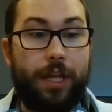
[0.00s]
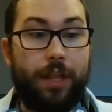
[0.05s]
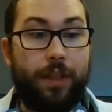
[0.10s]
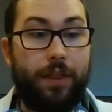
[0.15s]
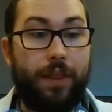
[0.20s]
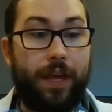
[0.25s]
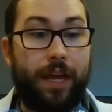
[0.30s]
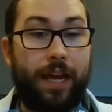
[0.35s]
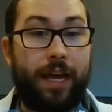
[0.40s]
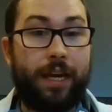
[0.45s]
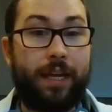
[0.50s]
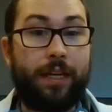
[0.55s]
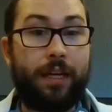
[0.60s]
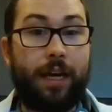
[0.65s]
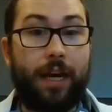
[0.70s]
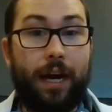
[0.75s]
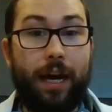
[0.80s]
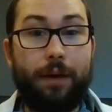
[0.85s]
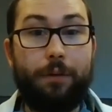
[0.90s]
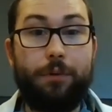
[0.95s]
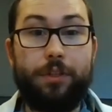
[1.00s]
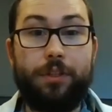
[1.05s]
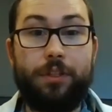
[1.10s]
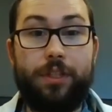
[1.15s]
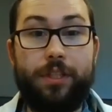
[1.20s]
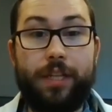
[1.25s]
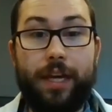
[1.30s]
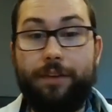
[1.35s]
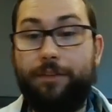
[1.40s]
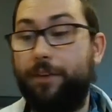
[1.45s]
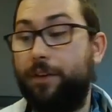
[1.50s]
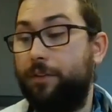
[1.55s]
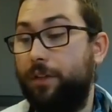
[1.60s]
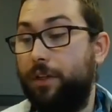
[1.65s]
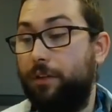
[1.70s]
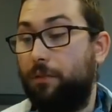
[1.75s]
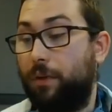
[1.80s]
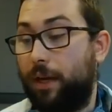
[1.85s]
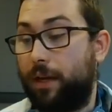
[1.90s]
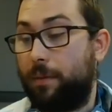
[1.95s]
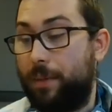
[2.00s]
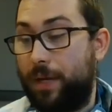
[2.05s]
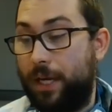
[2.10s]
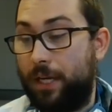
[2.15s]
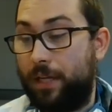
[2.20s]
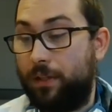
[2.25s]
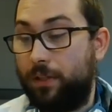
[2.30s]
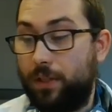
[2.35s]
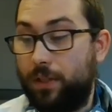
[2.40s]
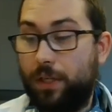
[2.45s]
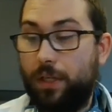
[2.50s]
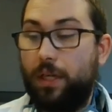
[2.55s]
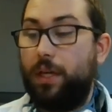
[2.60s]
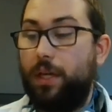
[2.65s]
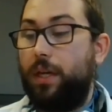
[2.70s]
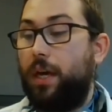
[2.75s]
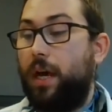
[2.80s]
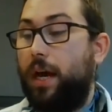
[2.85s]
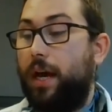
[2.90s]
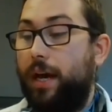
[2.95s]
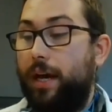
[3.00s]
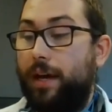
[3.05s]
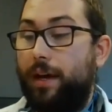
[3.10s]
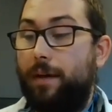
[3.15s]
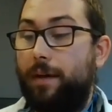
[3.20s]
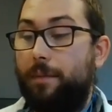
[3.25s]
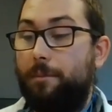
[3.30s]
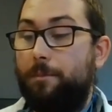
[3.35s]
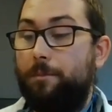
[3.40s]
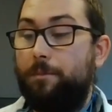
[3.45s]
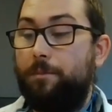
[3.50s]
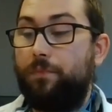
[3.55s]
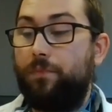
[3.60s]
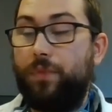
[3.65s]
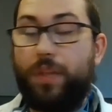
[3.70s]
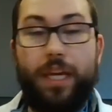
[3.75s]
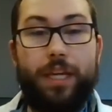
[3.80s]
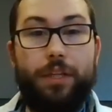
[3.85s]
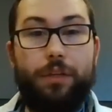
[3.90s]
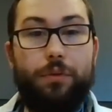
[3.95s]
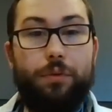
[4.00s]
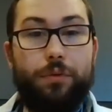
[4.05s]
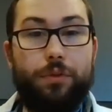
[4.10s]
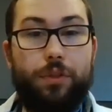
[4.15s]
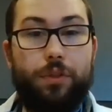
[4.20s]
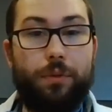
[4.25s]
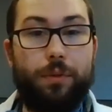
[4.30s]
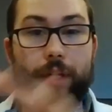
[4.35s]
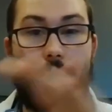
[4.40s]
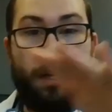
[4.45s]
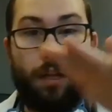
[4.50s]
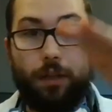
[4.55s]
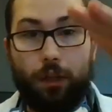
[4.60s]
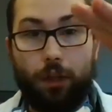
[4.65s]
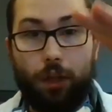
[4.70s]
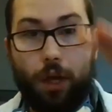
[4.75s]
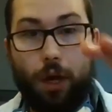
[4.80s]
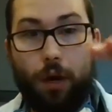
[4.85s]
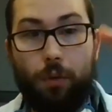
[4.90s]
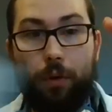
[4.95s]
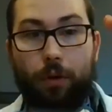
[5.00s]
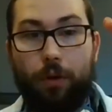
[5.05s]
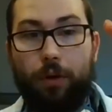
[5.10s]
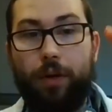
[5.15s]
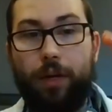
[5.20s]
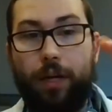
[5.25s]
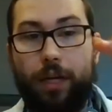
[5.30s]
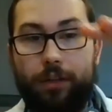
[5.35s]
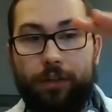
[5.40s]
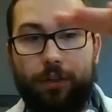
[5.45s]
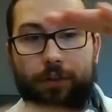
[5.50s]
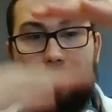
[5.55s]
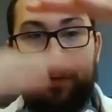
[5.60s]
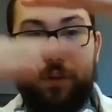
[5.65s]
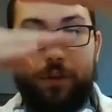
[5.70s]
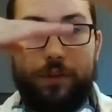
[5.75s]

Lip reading: then I would definitely recommend that you do it a lower interval.